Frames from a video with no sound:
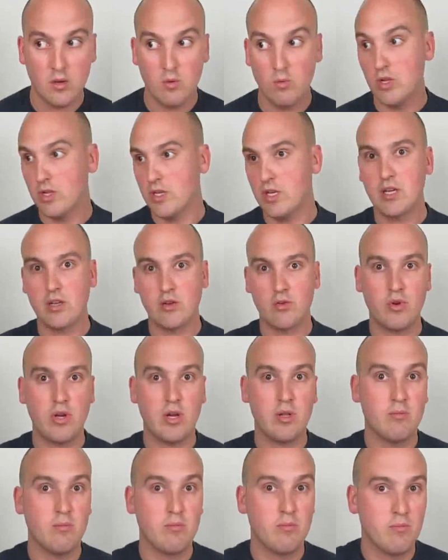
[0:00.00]
Well, he can
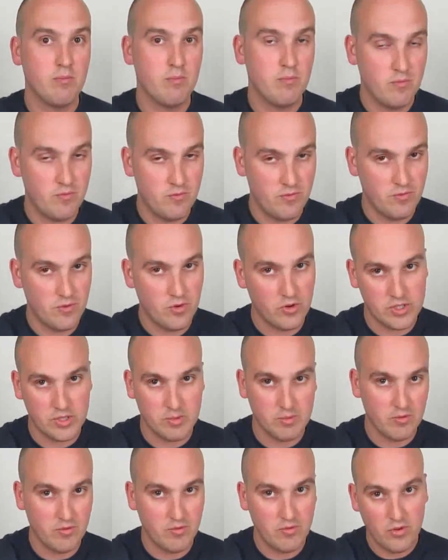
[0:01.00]
run, for
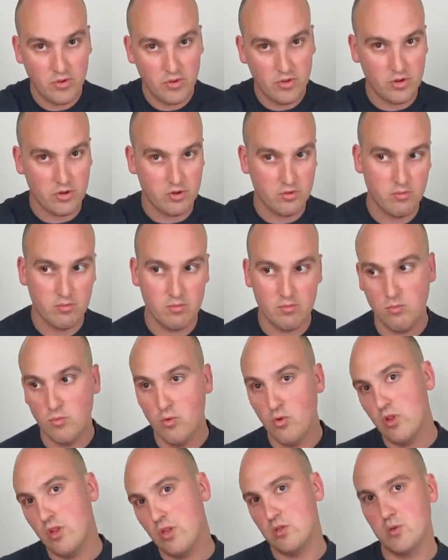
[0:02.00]
example, further,
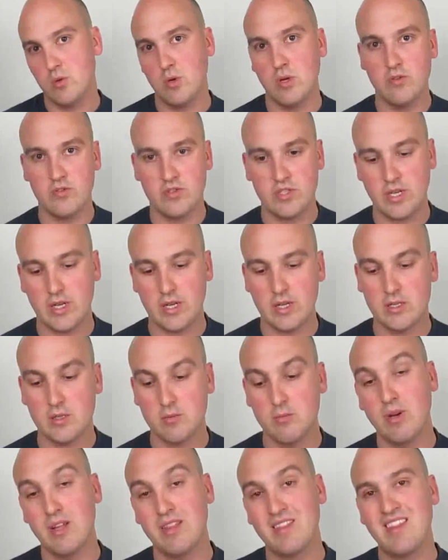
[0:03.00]
more than 12
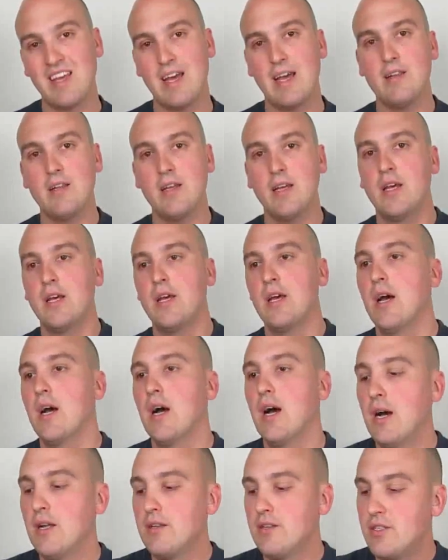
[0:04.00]
seconds, but then
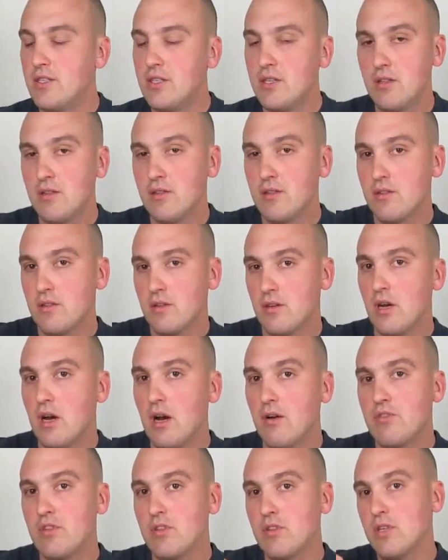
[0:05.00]
until
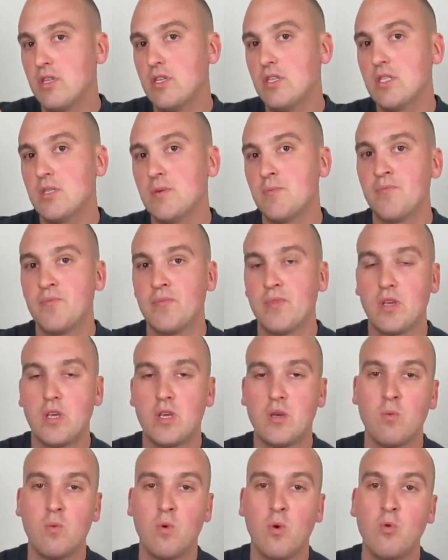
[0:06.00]
after this
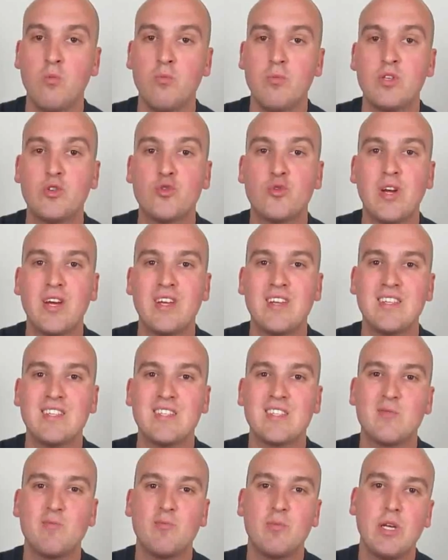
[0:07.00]
he won't be
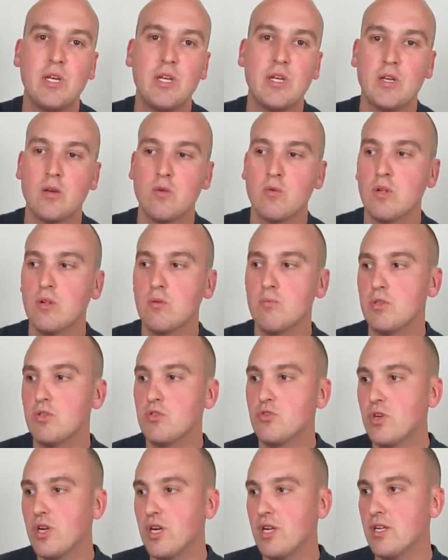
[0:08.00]
training speed, he will be
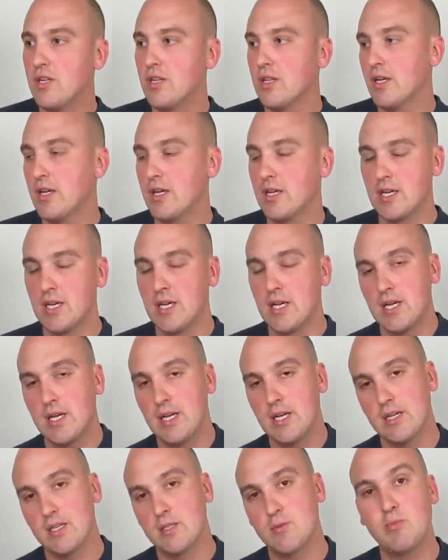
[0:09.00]
training like
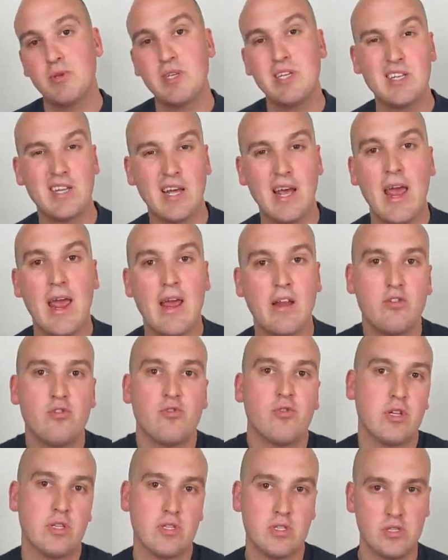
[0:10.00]
speed
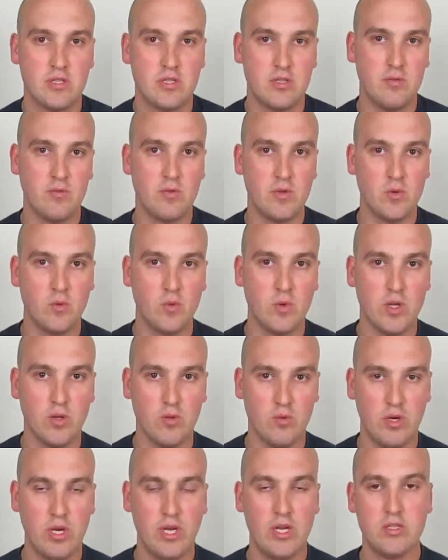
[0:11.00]
endurance, if you will,
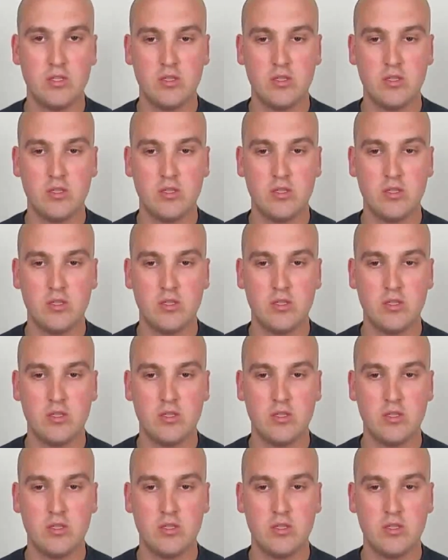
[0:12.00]
right?